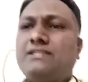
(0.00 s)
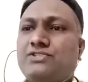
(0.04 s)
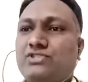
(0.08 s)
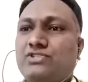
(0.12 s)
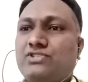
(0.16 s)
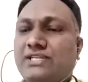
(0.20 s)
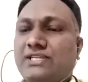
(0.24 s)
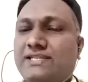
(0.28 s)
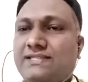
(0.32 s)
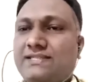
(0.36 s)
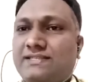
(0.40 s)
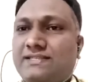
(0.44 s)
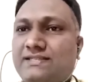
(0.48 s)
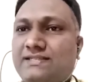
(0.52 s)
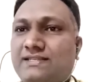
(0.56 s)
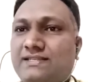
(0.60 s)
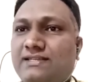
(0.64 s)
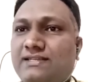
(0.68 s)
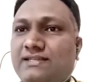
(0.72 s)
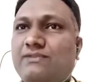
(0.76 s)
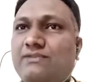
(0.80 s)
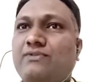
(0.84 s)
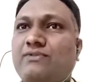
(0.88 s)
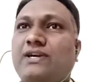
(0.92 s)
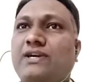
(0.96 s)
just
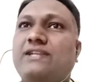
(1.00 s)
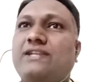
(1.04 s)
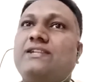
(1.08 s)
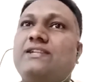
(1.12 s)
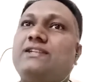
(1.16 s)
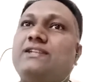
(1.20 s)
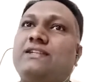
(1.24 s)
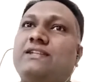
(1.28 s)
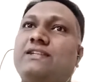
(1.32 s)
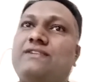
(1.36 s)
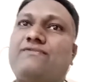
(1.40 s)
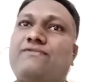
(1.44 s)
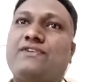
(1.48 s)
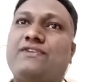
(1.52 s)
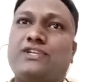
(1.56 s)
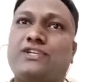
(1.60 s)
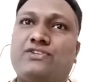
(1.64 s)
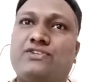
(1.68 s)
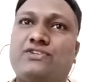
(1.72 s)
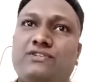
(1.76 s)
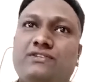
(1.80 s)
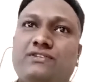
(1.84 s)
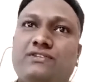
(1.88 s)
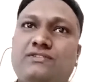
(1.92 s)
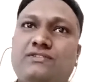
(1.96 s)
a viral
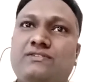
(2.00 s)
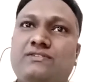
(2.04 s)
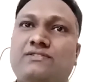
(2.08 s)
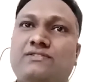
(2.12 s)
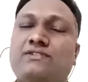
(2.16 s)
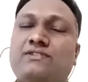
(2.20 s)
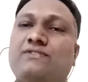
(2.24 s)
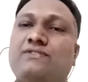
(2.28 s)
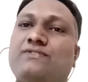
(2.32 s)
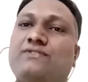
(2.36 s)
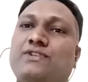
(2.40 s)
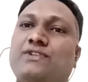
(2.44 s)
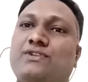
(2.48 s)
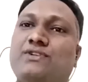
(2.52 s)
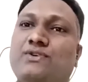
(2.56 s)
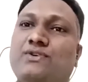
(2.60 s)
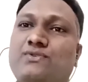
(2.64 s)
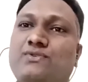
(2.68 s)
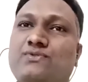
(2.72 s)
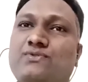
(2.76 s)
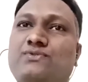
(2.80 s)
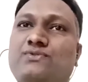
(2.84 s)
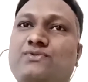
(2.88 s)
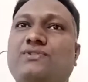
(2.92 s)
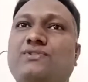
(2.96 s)
infection of the
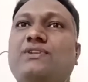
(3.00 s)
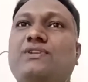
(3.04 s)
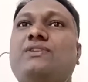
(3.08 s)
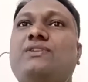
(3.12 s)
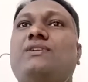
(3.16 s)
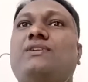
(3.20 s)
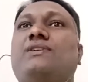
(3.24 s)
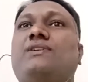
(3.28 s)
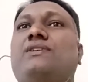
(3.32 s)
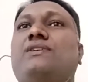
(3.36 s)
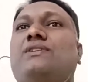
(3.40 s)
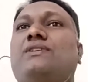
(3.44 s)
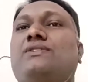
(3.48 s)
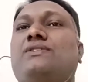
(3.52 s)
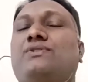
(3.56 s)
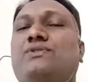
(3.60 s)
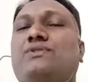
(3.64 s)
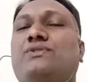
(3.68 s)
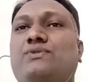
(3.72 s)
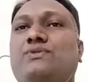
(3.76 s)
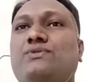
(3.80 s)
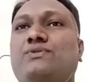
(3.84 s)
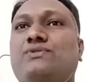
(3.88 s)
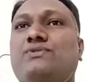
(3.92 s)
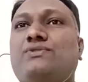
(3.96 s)
nose,
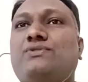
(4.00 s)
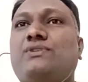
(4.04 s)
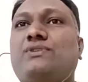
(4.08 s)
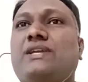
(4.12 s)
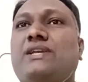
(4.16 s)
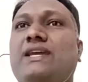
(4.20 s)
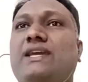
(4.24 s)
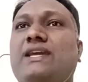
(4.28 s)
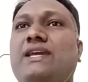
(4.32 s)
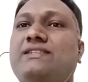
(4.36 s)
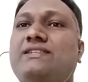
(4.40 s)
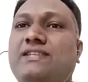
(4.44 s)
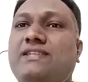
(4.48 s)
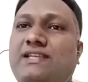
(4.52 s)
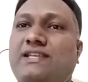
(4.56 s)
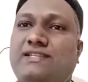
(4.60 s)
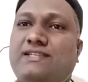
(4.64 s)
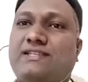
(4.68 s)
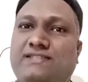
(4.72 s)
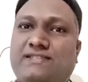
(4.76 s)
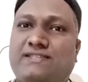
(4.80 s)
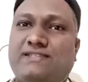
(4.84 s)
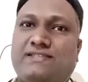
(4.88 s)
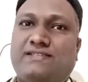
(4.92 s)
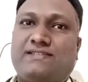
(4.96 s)
throat, and
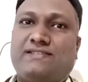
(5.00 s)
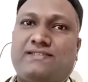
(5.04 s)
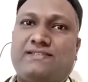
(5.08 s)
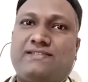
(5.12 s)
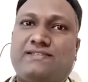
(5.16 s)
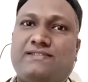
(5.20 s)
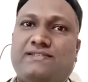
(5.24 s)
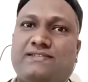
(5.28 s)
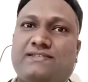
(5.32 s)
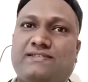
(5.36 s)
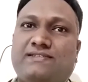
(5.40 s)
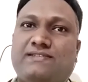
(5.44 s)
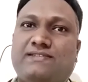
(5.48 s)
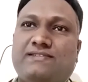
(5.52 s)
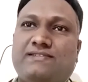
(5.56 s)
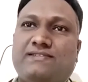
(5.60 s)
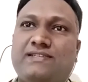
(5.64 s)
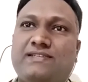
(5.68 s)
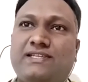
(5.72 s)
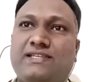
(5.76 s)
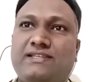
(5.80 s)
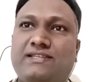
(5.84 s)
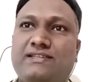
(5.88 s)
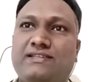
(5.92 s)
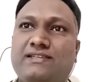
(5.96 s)
sinuses.
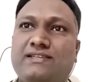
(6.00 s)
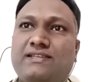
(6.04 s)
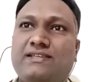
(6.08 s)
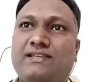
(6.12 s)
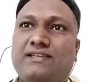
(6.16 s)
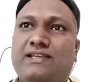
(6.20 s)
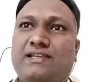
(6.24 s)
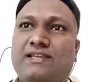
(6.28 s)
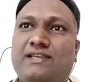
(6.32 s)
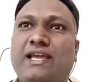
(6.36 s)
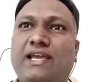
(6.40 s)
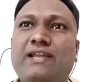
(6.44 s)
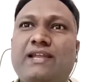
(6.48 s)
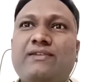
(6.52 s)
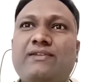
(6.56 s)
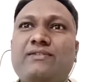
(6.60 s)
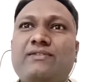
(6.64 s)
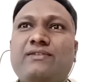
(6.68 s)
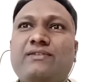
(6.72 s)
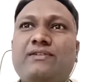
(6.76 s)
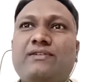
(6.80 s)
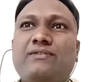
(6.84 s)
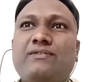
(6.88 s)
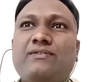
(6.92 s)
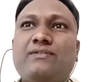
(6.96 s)
Right. And
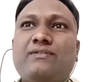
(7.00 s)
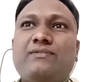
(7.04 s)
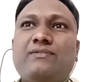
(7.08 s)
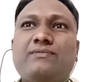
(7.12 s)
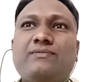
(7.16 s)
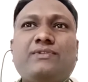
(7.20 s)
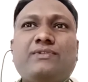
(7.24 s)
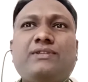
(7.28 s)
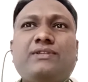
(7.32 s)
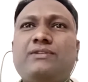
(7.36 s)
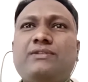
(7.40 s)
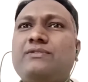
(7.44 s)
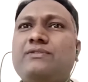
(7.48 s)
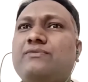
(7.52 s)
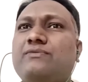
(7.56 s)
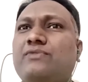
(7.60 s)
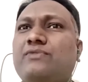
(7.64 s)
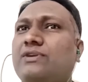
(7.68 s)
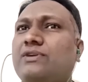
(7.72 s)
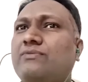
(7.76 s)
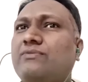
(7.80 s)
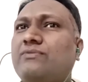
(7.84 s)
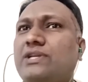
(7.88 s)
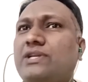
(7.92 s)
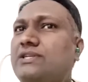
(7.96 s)

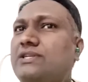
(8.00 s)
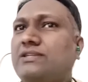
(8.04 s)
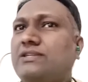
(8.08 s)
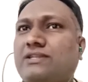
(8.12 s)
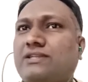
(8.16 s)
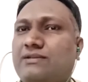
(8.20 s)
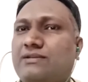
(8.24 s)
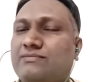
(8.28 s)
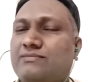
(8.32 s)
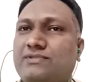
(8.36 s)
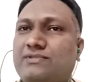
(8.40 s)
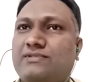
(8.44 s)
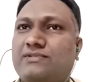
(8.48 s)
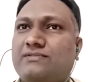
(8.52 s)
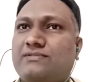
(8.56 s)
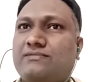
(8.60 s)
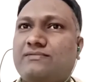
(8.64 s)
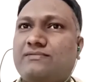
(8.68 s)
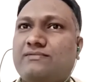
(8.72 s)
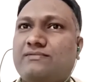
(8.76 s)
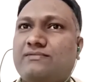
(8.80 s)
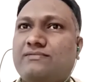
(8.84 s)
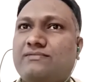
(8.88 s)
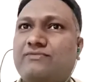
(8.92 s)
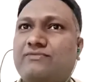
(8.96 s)
why it comes?
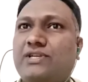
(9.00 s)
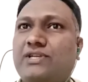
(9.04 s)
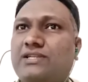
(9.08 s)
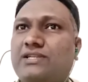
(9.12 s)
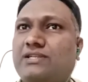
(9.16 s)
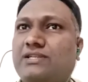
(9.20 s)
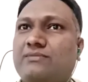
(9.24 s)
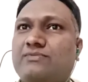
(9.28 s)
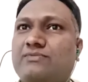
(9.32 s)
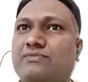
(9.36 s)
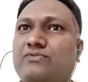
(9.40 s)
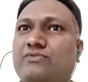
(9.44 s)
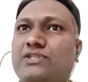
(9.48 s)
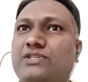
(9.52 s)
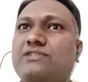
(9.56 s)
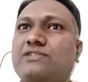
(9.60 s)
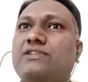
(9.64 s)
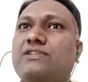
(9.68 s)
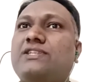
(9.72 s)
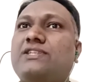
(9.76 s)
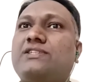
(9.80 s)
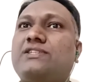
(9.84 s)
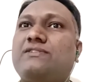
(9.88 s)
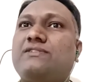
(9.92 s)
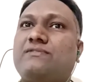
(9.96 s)
Why it comes? What is the
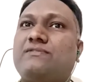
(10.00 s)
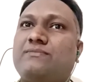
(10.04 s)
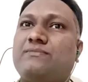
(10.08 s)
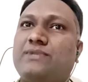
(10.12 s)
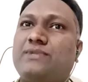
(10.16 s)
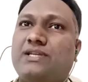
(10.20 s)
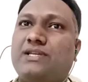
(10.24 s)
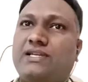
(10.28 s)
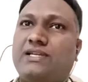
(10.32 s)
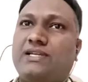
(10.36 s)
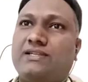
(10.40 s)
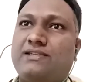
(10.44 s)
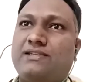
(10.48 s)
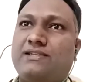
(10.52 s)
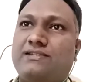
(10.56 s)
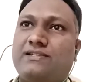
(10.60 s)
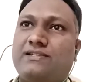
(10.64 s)
reason behind it?